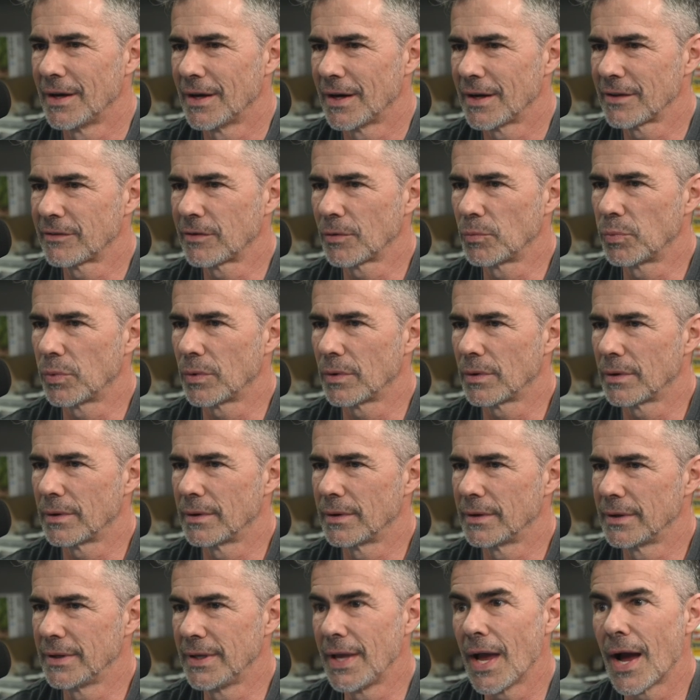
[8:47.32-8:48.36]
I said, well,
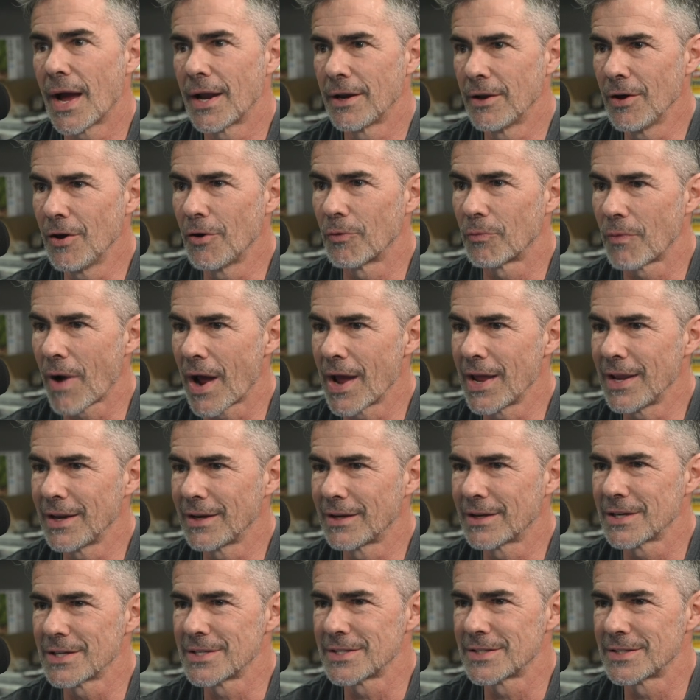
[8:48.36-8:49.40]
yeah, I know, right?
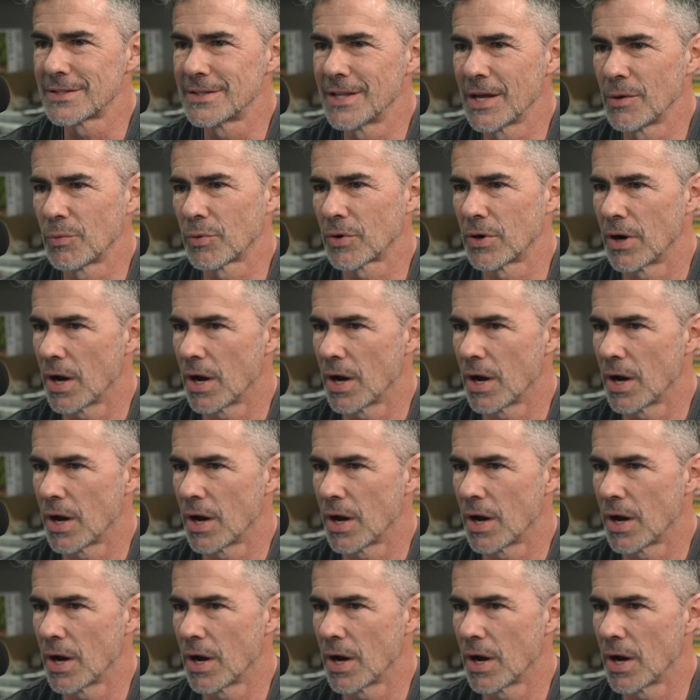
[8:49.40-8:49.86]
Because they were